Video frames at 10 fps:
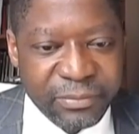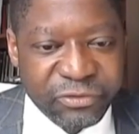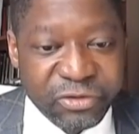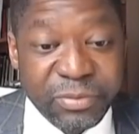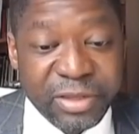
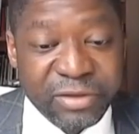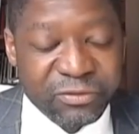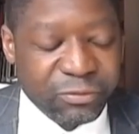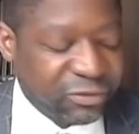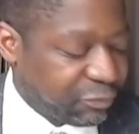should be a
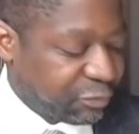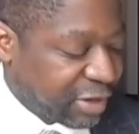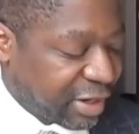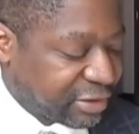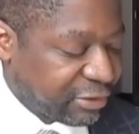source of pride
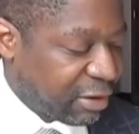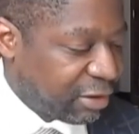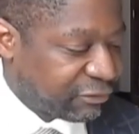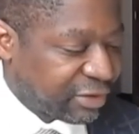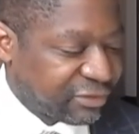to all
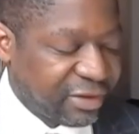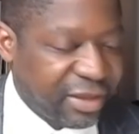of us.